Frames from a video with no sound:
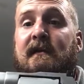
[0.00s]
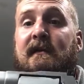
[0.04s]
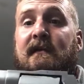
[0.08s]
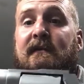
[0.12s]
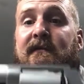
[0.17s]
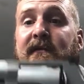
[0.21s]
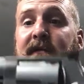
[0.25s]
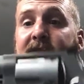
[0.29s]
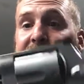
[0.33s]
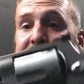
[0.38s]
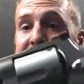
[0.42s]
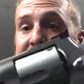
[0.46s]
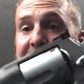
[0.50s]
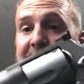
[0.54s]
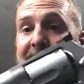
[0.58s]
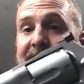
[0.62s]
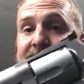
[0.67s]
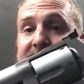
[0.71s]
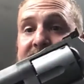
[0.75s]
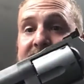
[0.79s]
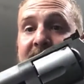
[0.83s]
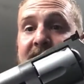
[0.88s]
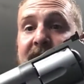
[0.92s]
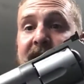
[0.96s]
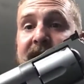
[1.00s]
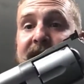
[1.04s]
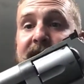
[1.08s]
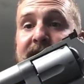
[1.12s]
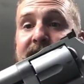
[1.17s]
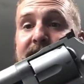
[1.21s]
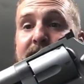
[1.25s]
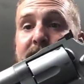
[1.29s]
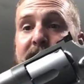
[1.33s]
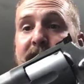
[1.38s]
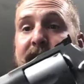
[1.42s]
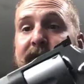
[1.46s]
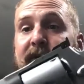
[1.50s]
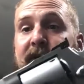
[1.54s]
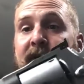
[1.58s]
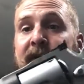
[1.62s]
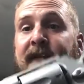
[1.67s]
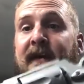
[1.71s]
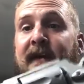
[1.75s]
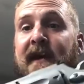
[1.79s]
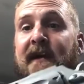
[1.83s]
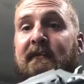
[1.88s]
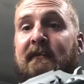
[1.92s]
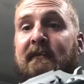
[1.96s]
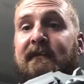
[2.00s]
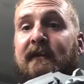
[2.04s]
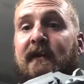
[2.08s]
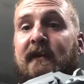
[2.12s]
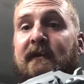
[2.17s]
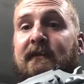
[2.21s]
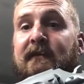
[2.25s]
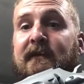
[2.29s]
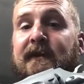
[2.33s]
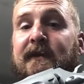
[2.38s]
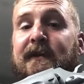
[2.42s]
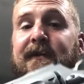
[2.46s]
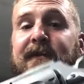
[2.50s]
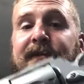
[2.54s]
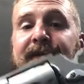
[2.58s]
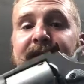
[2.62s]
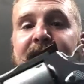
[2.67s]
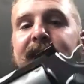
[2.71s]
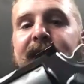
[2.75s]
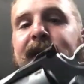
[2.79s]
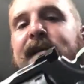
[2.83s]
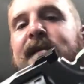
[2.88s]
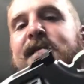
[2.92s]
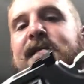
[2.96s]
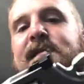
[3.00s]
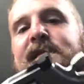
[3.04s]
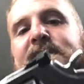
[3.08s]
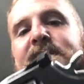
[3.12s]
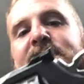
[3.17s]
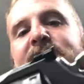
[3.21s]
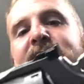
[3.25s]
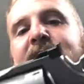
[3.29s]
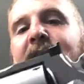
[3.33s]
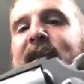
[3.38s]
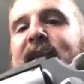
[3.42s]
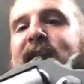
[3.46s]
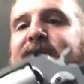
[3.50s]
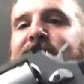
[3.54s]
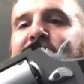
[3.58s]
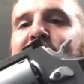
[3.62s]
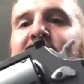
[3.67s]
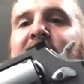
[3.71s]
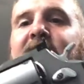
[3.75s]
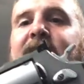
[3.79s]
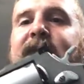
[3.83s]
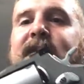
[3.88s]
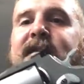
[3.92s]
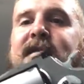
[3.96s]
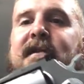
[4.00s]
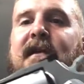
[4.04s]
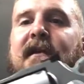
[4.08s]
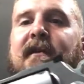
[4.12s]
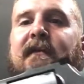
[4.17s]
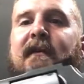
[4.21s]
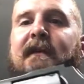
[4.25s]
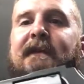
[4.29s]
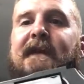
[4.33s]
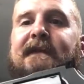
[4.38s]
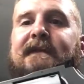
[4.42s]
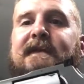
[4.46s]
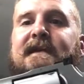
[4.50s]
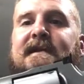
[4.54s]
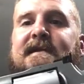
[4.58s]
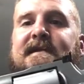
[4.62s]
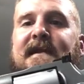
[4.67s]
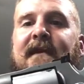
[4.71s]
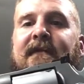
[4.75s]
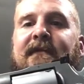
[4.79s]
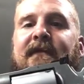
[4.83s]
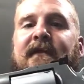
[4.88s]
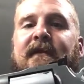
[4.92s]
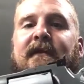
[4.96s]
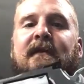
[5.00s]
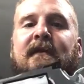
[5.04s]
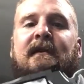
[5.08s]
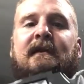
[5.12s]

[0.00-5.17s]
For a 5-shot 44 mag revolver, and the size frame is a 357.